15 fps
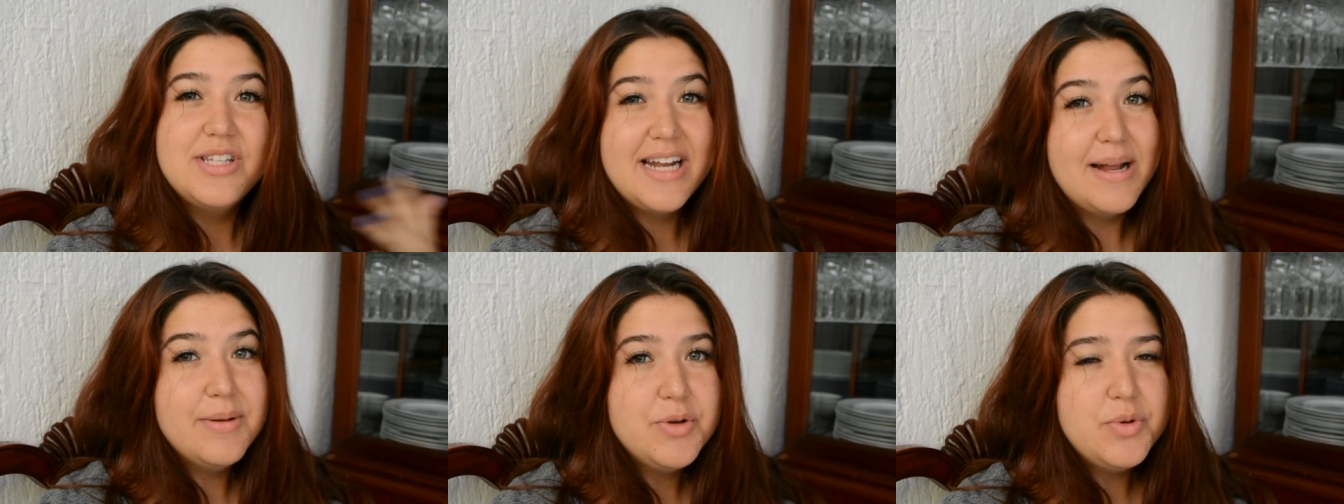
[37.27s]

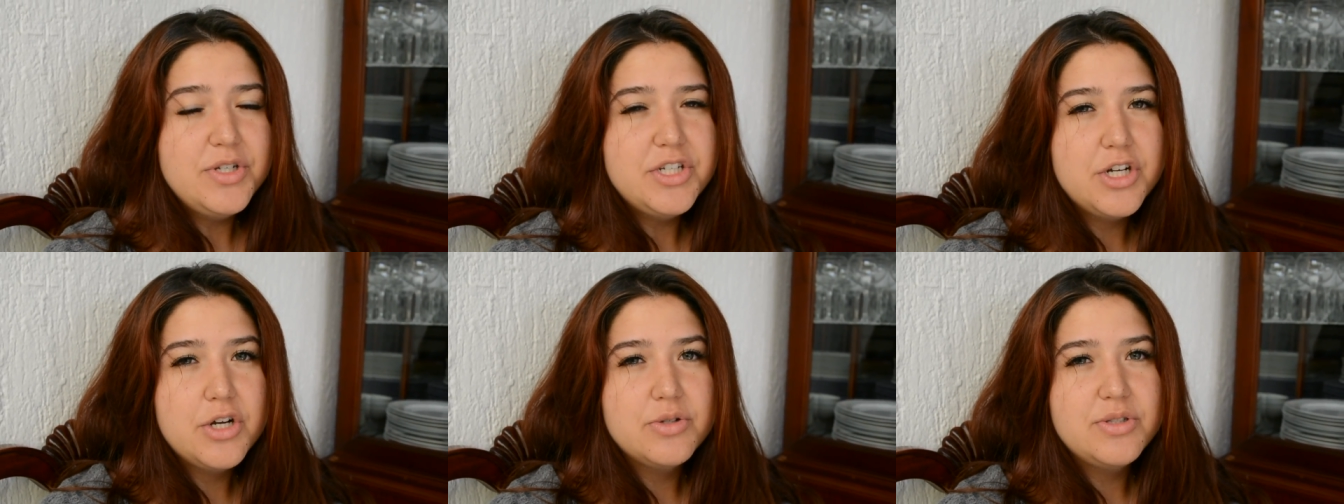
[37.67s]
today I'm going
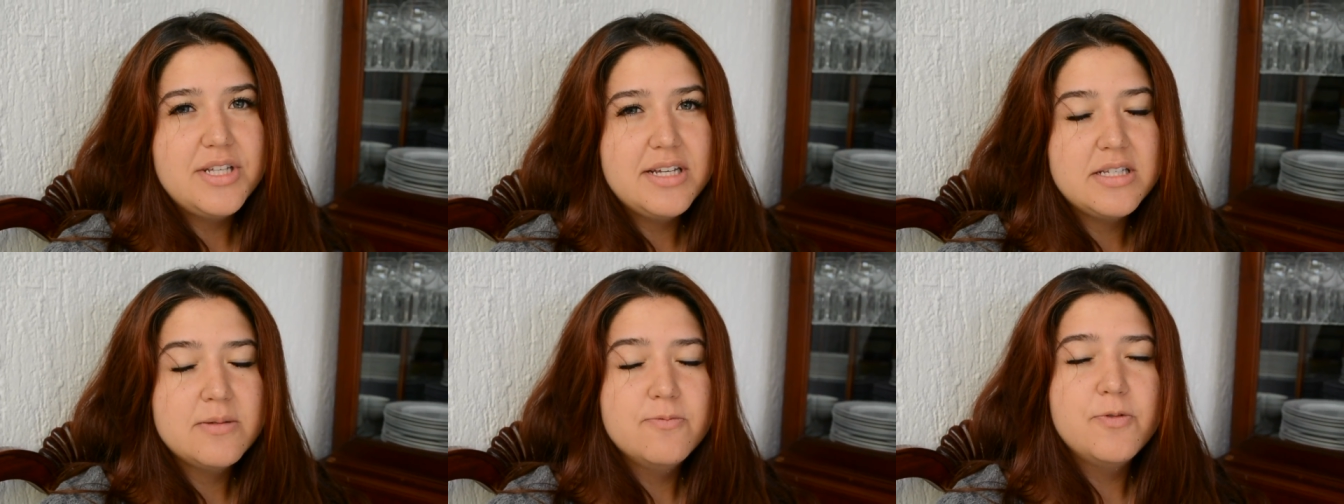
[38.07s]
to go
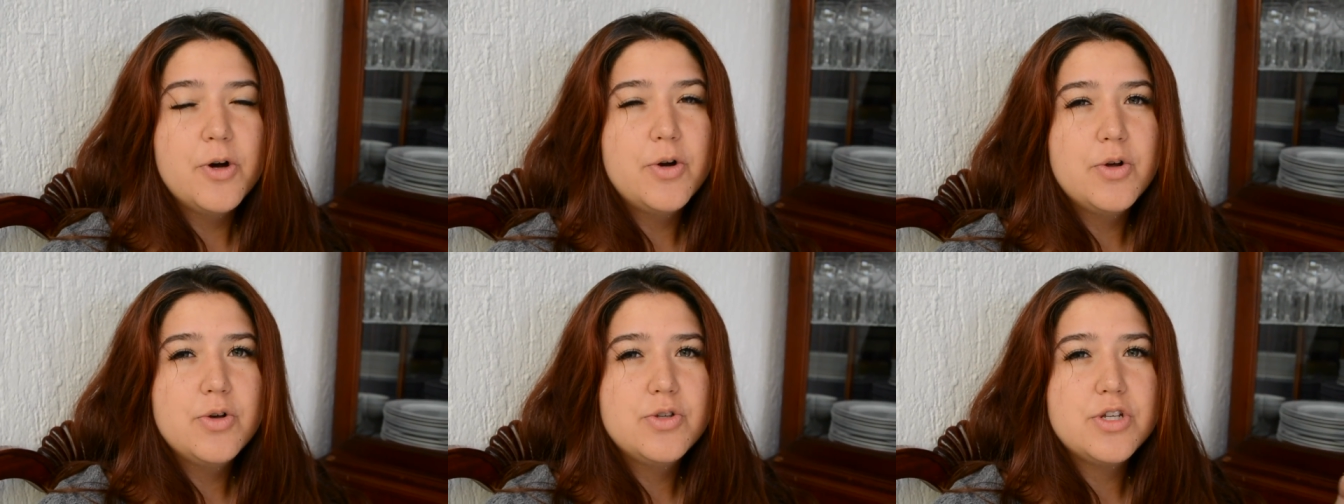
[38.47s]
take some
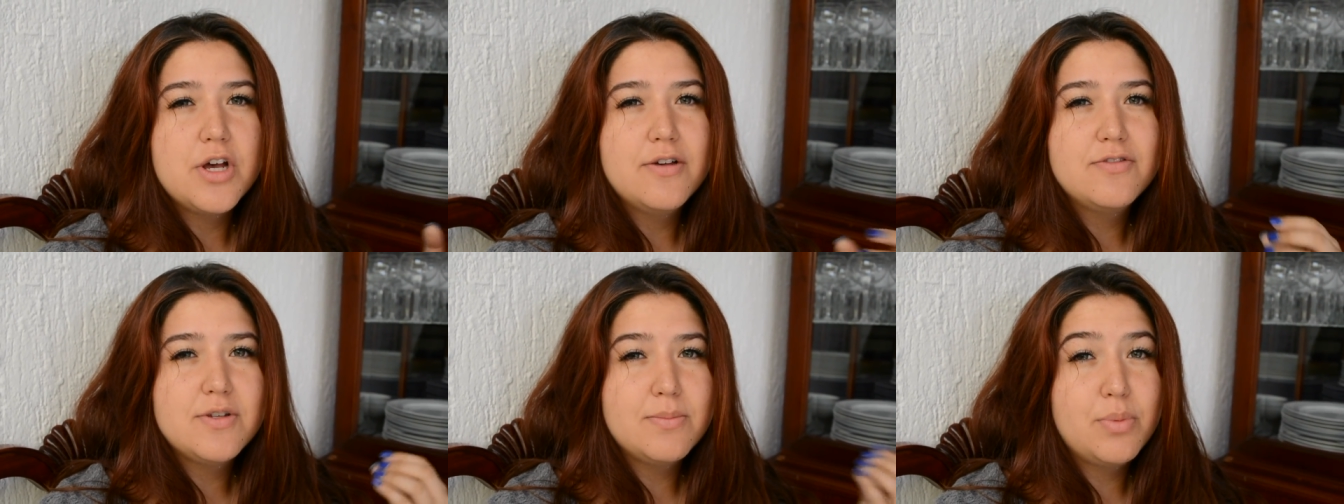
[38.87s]
photos
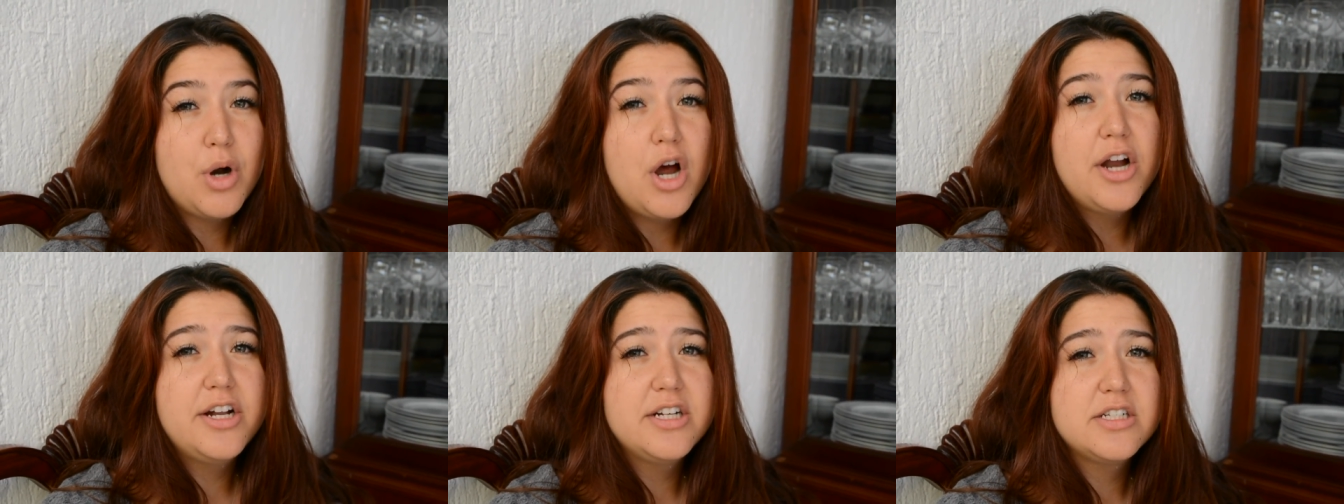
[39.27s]
of some
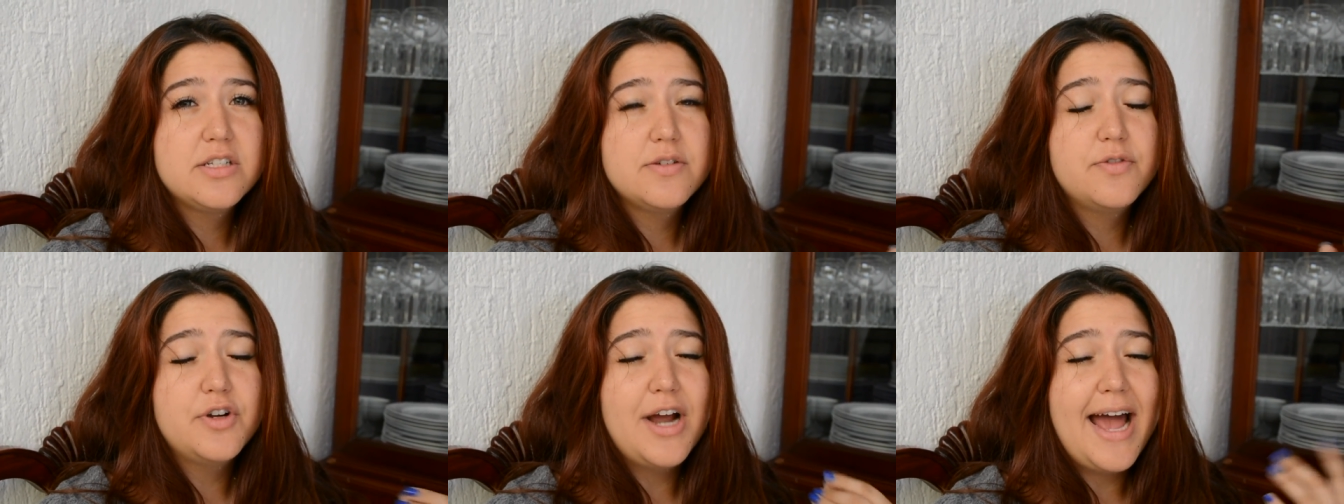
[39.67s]
products
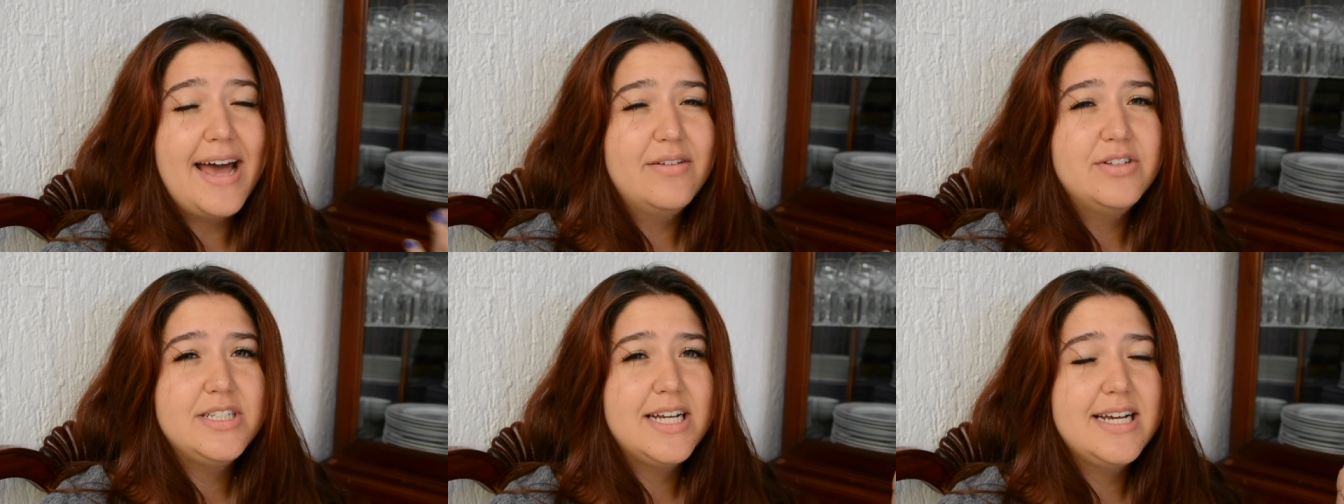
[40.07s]
for
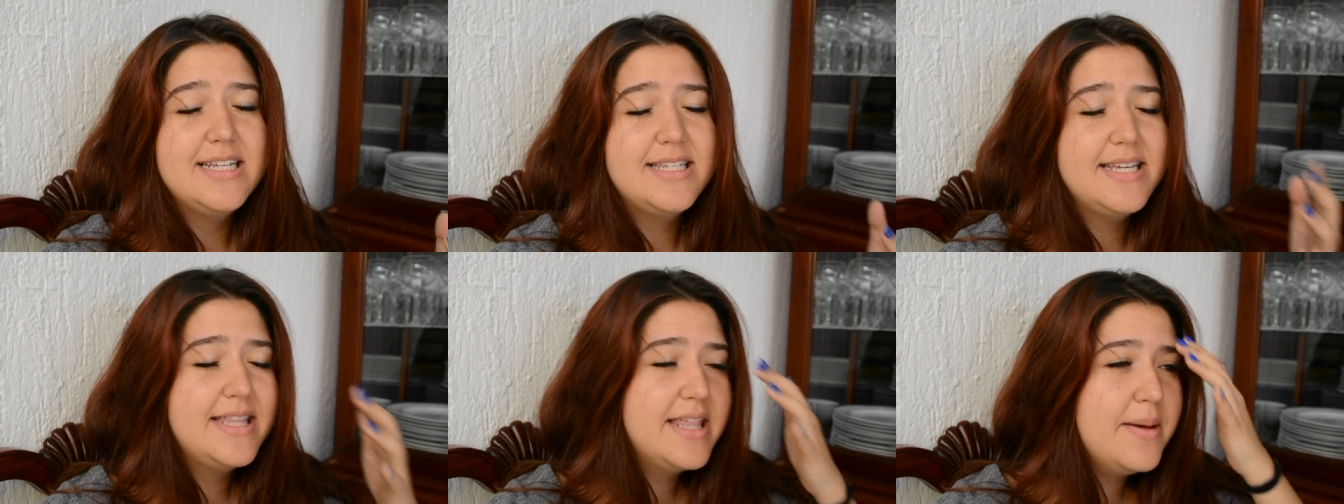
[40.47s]

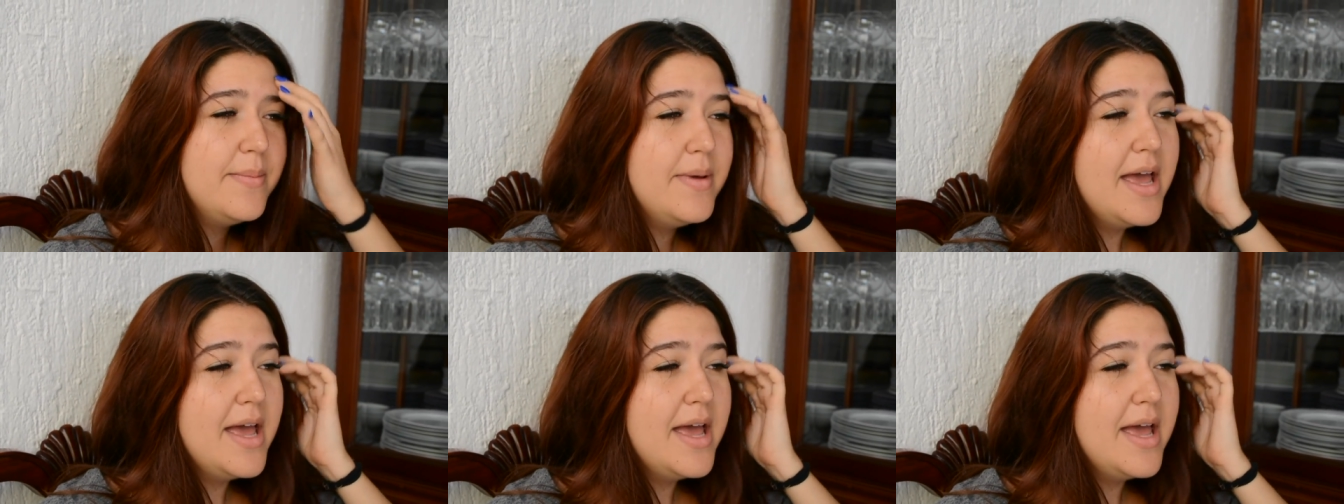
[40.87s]
advertising them.